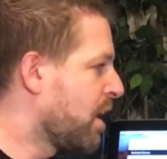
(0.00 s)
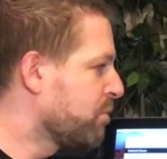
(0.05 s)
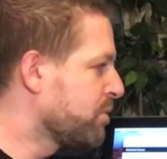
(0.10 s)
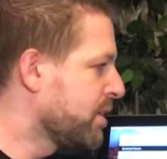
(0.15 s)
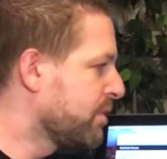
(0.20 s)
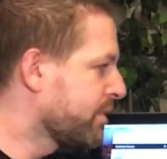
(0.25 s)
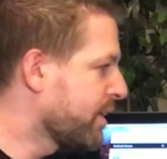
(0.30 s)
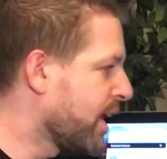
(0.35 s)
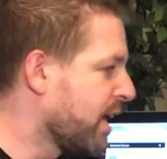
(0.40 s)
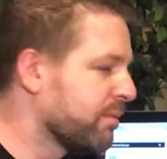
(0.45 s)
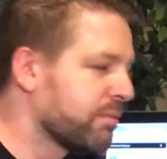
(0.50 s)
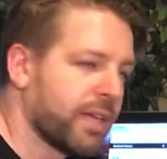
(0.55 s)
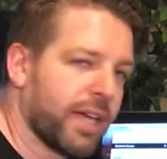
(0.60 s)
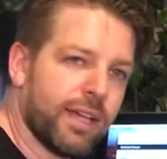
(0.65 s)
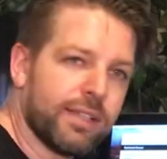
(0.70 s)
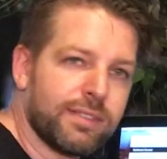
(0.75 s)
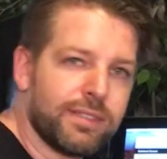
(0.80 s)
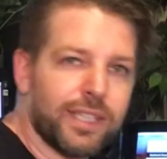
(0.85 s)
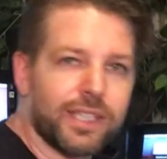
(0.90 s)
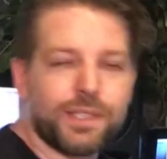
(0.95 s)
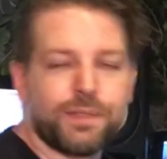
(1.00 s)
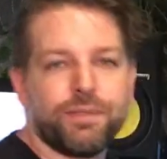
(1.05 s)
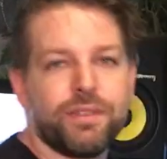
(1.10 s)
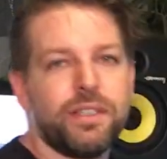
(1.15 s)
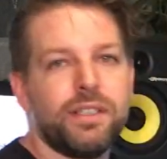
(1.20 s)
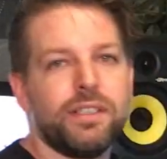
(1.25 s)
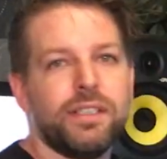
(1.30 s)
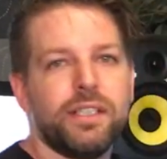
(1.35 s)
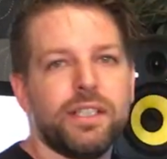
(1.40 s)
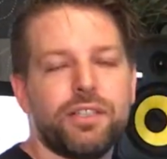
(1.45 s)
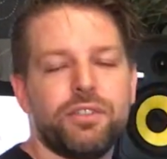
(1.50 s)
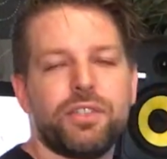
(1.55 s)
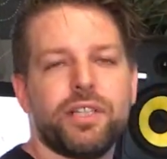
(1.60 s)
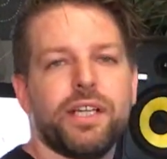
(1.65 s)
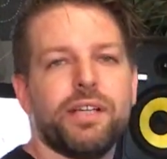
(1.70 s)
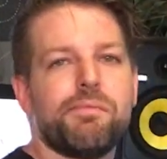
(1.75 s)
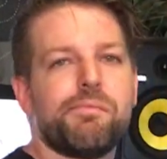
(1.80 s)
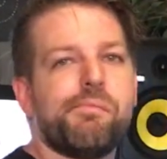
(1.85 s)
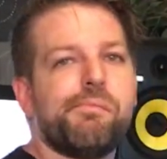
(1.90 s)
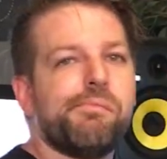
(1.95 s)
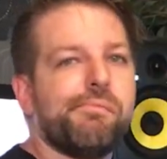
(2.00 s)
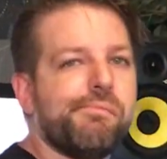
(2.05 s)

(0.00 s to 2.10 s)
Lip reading: We have Comcast Xfinity internet.